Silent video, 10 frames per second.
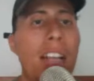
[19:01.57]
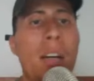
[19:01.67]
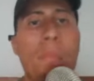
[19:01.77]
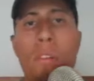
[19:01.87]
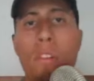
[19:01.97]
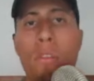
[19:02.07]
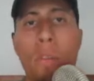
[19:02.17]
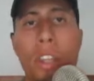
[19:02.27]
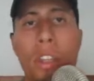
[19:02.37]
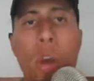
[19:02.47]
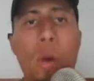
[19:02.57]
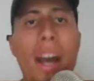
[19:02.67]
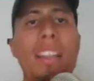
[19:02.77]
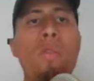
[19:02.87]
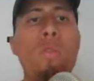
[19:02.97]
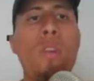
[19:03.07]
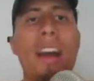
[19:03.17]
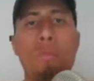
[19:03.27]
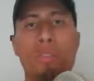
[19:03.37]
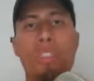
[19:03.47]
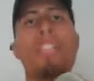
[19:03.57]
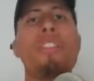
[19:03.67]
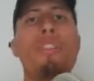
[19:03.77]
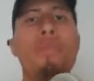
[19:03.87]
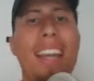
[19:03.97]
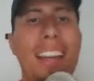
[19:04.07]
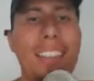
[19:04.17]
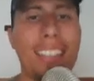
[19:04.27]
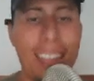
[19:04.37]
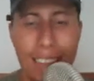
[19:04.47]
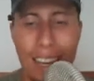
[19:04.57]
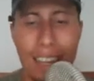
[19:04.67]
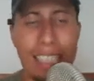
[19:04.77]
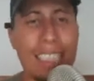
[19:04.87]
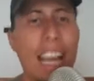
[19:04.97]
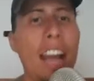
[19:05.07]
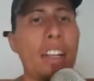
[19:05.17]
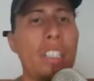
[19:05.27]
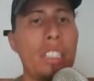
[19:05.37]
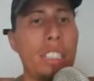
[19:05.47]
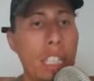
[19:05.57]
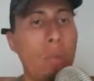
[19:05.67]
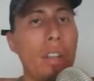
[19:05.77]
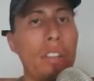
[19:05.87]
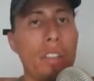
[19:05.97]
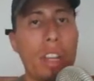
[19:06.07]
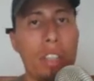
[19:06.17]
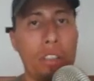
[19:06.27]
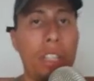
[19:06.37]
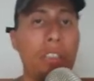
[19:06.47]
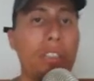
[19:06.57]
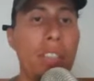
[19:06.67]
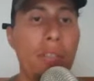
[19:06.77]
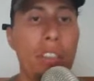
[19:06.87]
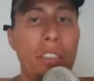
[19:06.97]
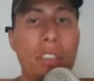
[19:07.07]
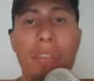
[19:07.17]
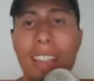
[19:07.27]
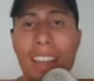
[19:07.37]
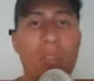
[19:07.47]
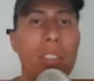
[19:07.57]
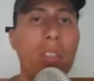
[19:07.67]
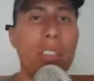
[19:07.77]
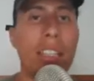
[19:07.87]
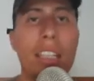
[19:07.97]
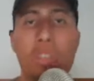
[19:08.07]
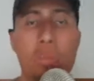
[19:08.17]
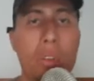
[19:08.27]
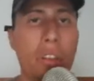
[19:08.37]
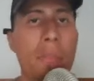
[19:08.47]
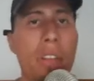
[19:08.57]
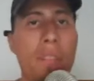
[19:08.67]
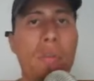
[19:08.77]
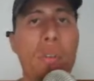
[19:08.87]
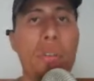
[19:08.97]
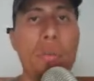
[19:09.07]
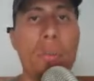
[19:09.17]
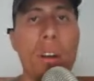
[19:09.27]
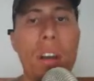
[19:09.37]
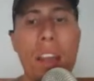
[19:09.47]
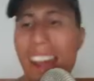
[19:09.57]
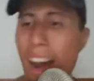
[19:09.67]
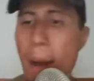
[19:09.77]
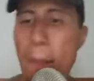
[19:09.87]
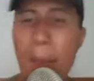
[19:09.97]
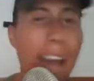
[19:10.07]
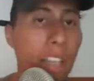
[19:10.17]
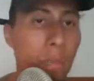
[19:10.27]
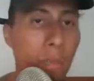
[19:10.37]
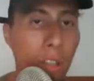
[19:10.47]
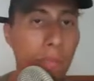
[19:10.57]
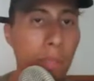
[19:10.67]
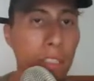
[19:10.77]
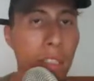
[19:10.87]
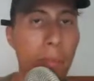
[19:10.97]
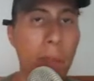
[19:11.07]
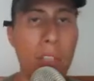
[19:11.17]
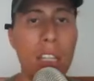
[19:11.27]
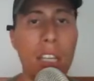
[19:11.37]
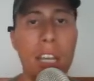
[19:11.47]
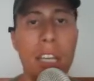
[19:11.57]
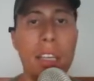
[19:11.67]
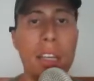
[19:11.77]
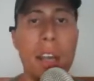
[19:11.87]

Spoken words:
up with Go HighLevel, I will send you that entire sequence so you can use that for yourself and get results like this, whether it be for your past book of business, maybe a